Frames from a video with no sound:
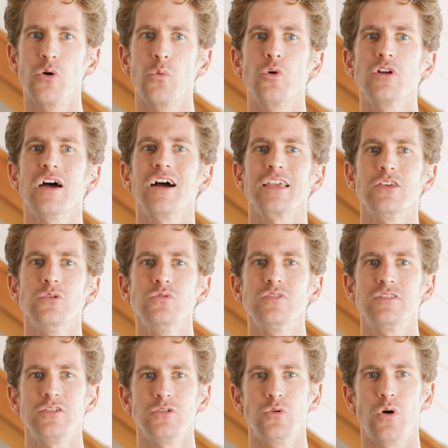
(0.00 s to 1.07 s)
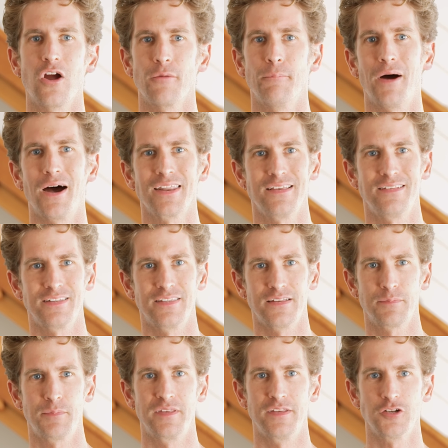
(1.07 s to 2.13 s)
We're not used to our bodies in this
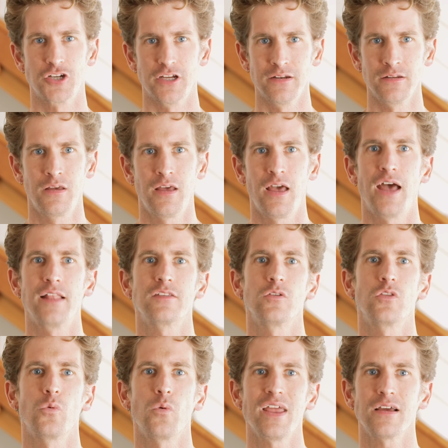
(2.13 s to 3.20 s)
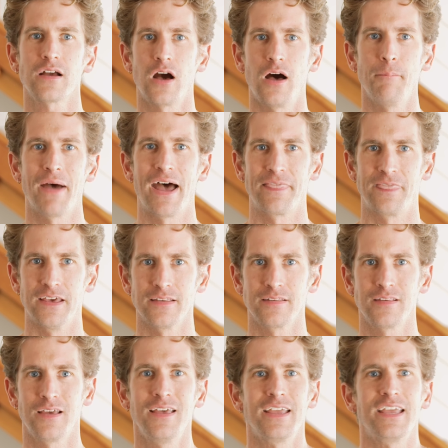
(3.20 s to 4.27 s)
position. And so the way to combat this
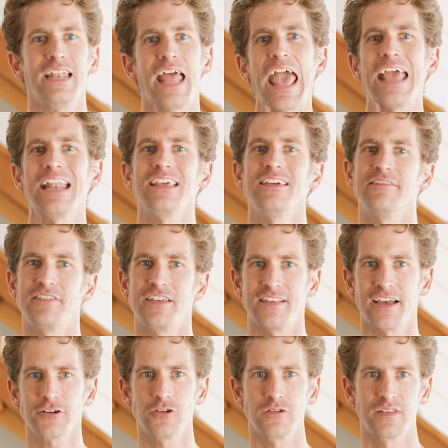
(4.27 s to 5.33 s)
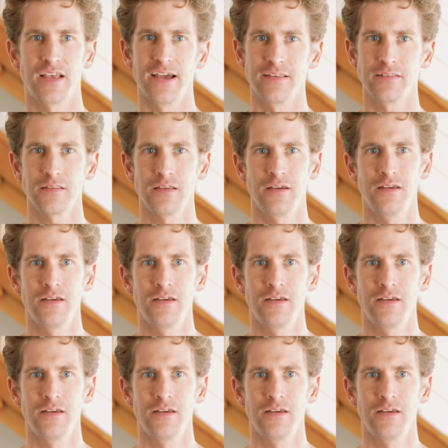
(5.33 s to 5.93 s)
in any of these exercises